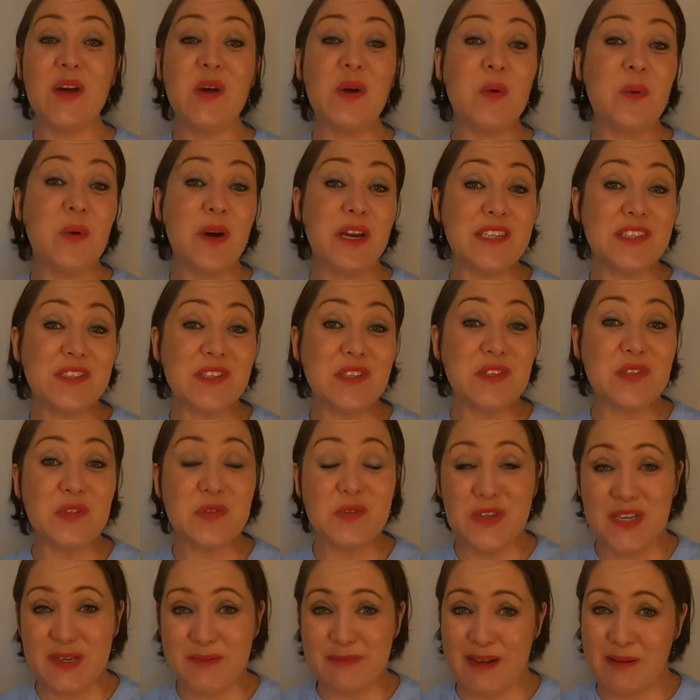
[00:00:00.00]
We're still
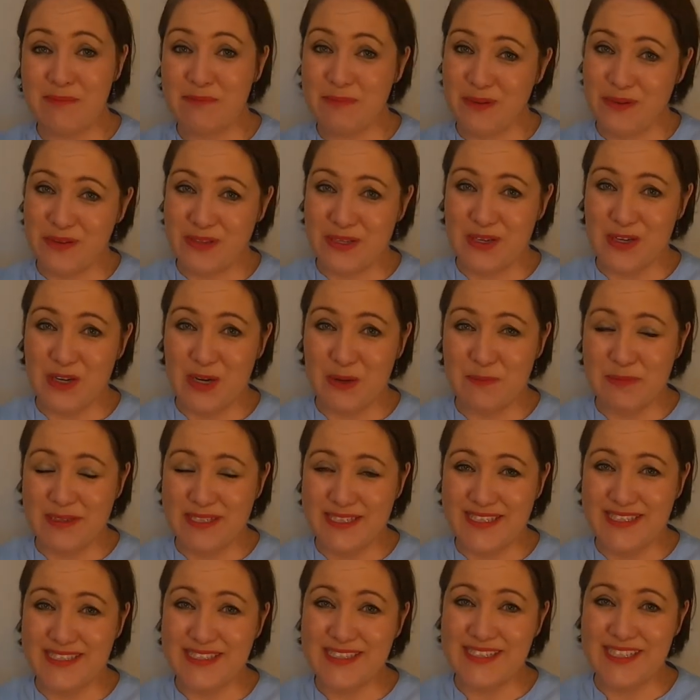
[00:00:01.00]
talking about building
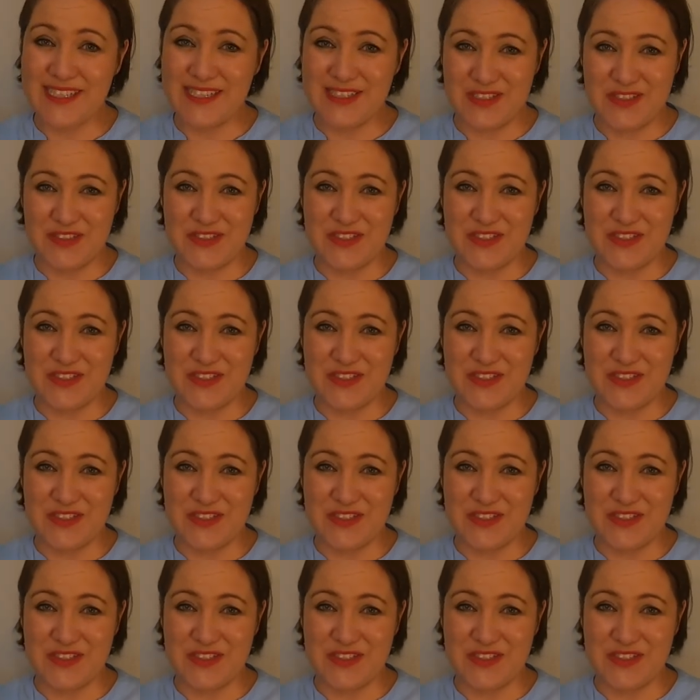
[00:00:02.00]
competence in your